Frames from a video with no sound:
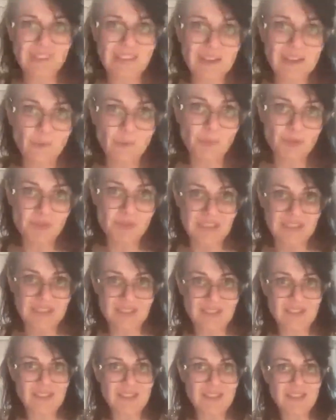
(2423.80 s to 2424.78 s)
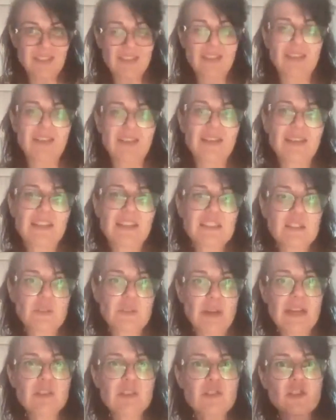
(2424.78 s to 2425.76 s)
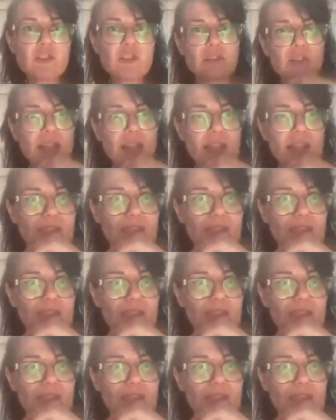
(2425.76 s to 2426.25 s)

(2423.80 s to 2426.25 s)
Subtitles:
the opposite direction, and